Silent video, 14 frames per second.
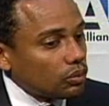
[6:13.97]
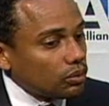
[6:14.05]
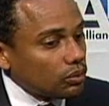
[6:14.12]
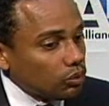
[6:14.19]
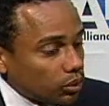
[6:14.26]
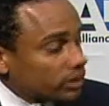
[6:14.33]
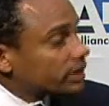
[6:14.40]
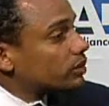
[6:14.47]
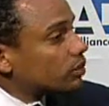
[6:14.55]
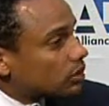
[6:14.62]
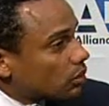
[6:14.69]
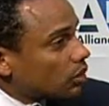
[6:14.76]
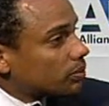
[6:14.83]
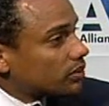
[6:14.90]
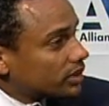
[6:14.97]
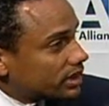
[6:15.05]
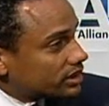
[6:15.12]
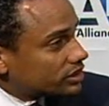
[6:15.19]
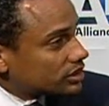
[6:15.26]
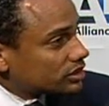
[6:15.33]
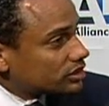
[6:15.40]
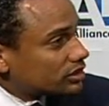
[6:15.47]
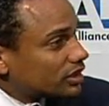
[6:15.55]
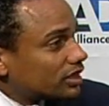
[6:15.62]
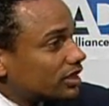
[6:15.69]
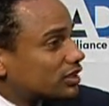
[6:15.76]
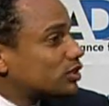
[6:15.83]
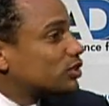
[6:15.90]
working with corporations
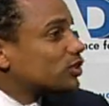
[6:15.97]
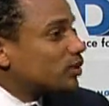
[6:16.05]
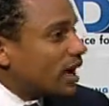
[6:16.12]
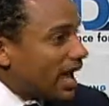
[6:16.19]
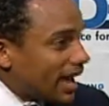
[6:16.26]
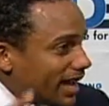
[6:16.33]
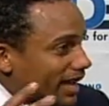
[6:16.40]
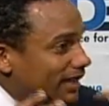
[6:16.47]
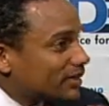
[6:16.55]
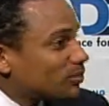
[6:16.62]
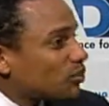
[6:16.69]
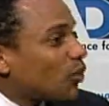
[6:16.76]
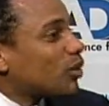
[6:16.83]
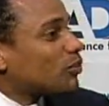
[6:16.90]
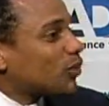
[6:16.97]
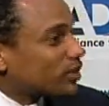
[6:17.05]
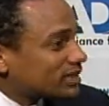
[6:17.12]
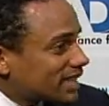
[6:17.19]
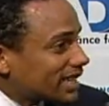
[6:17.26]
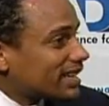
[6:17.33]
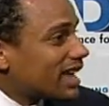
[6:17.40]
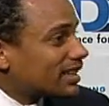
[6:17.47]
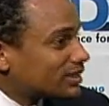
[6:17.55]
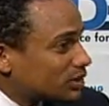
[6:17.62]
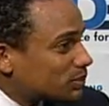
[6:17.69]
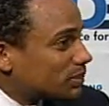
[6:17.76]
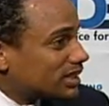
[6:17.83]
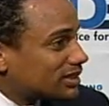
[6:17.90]
to add more and more
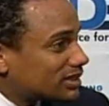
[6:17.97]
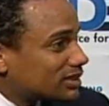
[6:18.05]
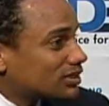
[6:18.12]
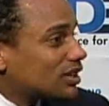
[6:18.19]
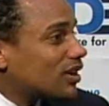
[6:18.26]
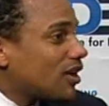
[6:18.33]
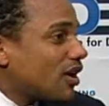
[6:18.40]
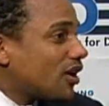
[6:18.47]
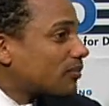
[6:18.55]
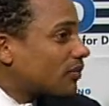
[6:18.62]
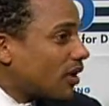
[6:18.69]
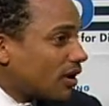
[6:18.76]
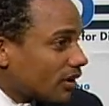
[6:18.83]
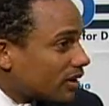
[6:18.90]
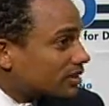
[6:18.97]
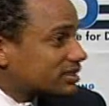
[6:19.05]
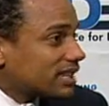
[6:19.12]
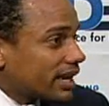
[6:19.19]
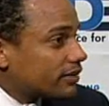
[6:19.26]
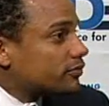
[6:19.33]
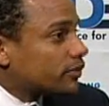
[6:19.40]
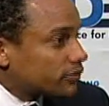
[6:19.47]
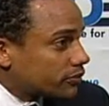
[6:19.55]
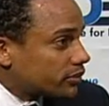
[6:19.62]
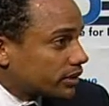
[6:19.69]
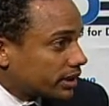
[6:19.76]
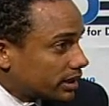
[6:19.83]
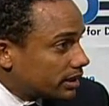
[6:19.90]
technology pieces on, on our site for
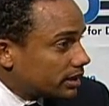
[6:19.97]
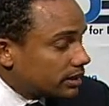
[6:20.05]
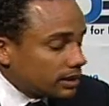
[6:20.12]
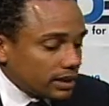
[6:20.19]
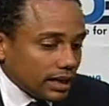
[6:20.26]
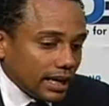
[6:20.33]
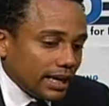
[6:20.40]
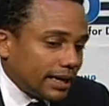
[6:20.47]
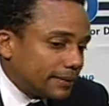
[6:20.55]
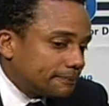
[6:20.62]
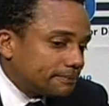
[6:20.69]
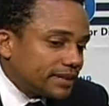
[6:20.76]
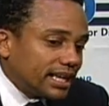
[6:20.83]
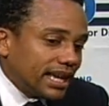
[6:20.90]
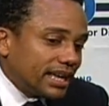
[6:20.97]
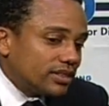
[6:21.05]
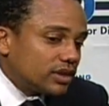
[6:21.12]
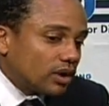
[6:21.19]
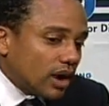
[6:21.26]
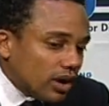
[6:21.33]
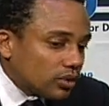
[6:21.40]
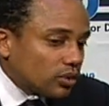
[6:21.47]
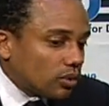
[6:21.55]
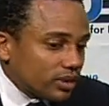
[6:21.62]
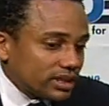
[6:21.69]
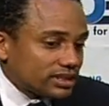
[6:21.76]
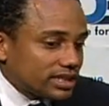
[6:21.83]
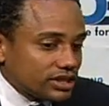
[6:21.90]
free. Um, and there are other
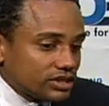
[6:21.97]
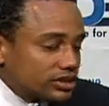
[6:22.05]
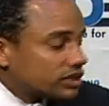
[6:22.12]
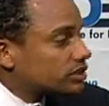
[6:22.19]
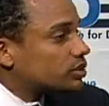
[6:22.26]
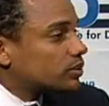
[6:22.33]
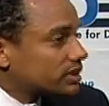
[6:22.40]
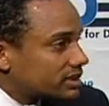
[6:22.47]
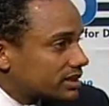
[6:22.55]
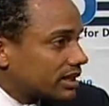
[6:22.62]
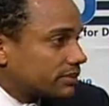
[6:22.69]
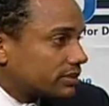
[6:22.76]
organizations that are doing the same